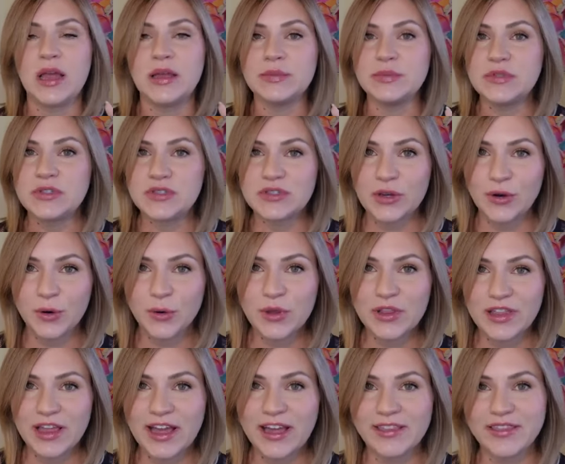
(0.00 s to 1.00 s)
I'm so
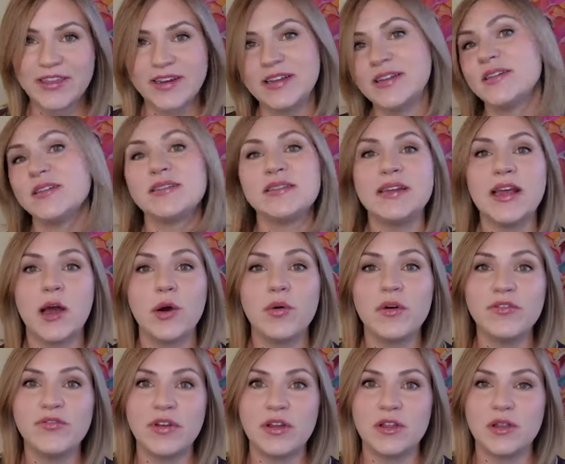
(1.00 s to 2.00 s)
glad that it is
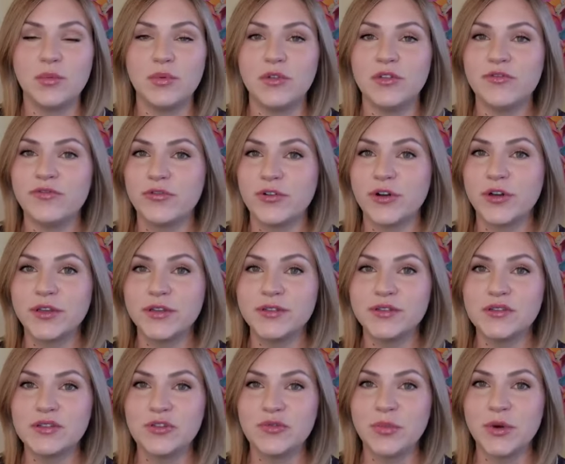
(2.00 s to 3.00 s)
now available for
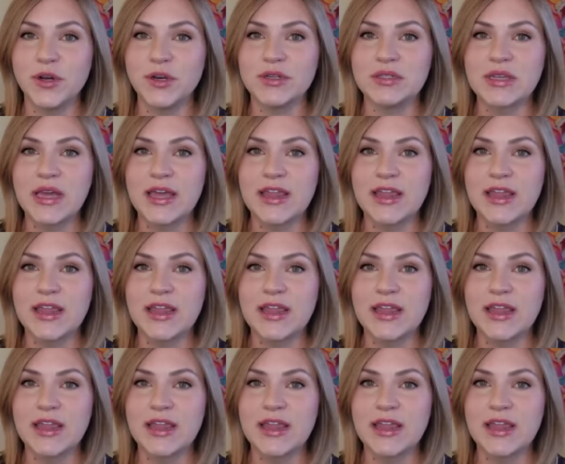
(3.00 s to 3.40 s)
consumers.